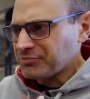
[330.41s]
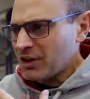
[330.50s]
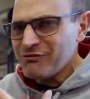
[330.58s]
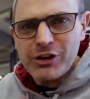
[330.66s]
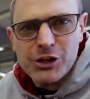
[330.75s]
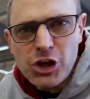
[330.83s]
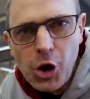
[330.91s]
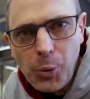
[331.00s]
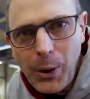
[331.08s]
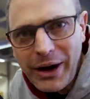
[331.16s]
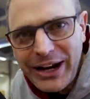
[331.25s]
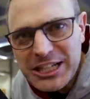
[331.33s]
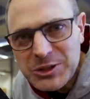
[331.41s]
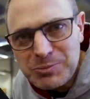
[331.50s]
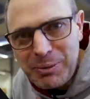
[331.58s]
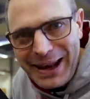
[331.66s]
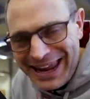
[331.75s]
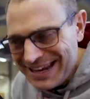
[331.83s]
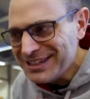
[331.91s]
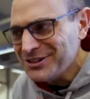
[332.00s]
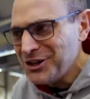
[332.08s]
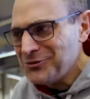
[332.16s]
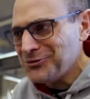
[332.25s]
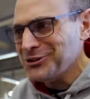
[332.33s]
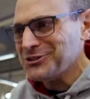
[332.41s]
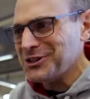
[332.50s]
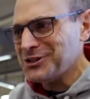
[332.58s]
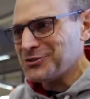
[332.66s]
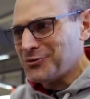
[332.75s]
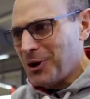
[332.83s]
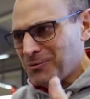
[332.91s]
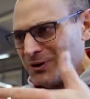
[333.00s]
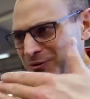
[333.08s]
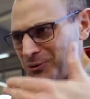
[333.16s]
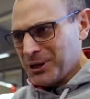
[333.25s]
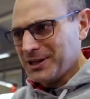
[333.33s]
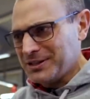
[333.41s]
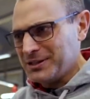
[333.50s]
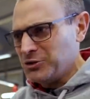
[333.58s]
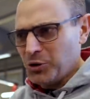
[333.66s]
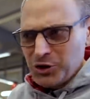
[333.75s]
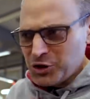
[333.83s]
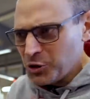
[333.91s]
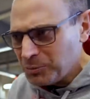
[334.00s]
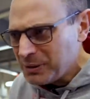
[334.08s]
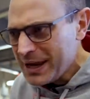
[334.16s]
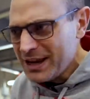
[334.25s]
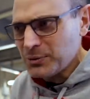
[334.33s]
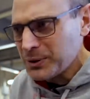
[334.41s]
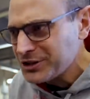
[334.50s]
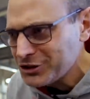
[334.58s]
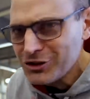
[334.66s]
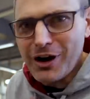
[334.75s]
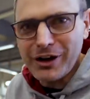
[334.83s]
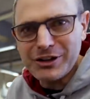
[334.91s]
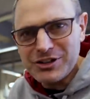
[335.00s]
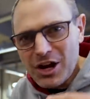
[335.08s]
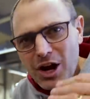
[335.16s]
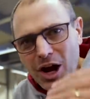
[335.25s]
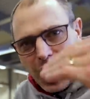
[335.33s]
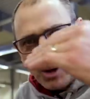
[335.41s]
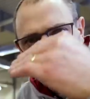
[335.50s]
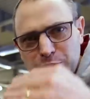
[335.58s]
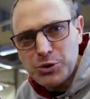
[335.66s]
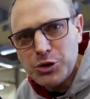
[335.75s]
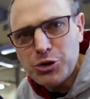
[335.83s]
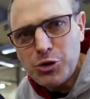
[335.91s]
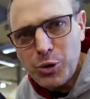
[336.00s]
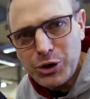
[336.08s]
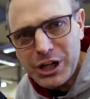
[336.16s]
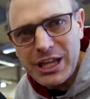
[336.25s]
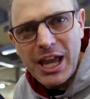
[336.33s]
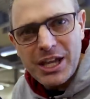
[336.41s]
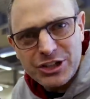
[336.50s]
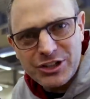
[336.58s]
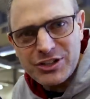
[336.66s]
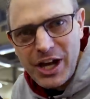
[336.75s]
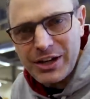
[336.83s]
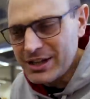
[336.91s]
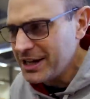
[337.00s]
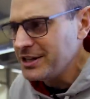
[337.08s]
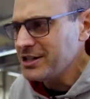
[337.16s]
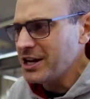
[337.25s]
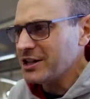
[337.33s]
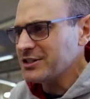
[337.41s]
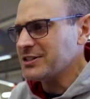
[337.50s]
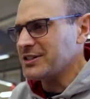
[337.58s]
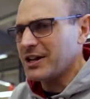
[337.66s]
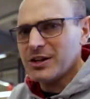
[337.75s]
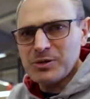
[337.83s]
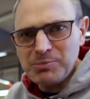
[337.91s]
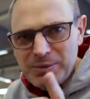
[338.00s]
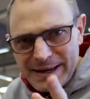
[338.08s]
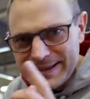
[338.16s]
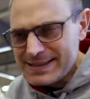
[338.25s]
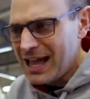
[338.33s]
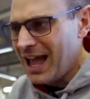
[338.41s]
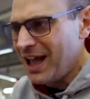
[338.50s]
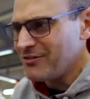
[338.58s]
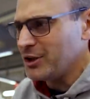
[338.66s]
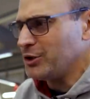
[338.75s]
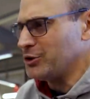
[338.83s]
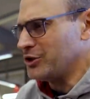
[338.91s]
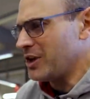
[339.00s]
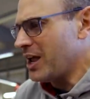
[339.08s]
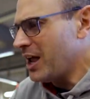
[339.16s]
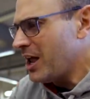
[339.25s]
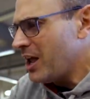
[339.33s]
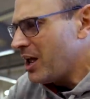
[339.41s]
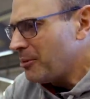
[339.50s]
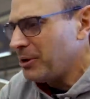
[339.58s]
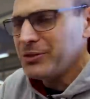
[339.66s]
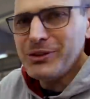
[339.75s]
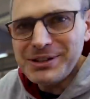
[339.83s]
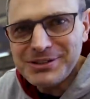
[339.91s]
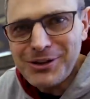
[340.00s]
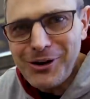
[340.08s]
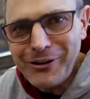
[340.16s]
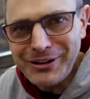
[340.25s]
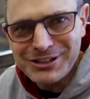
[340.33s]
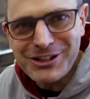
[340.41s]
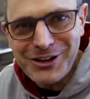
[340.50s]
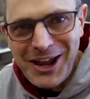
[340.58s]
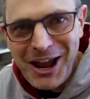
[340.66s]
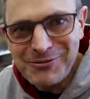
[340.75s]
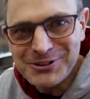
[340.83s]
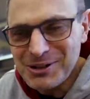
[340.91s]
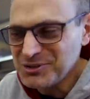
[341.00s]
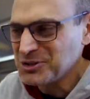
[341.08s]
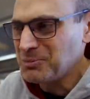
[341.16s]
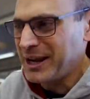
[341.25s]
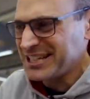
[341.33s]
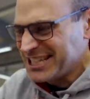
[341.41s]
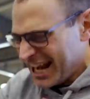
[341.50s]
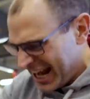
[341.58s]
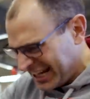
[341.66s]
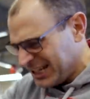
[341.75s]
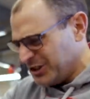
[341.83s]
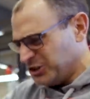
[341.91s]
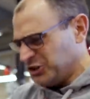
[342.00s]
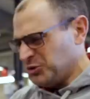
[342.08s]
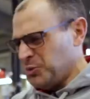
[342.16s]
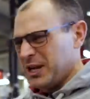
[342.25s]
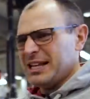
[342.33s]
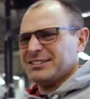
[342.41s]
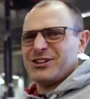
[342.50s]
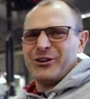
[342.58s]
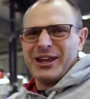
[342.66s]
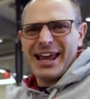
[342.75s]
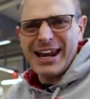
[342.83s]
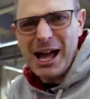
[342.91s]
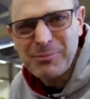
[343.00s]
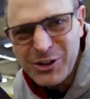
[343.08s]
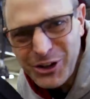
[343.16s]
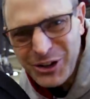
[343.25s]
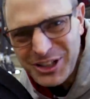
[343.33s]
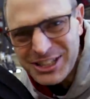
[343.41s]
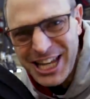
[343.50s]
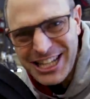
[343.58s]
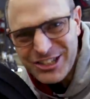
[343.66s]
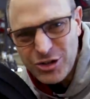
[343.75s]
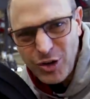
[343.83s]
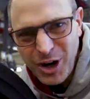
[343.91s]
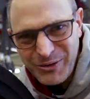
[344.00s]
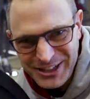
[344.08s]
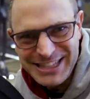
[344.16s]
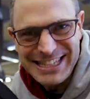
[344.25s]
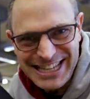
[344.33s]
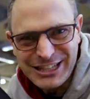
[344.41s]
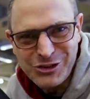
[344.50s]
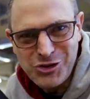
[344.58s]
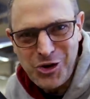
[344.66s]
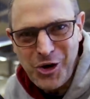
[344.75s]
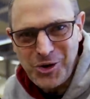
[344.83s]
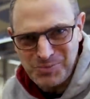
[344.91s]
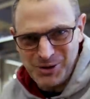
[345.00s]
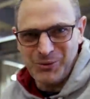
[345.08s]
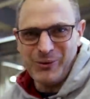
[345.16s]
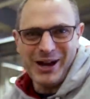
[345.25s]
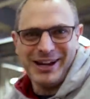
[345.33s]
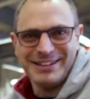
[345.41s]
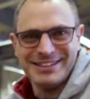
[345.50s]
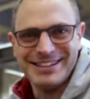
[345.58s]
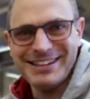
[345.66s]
video where I explain the differences from the European winter tires up to the Nordic studded and non-studded, please have a look. But this car is gonna have some spectacular wheels on, and I'm gonna test drive it. Yes, you heard me right.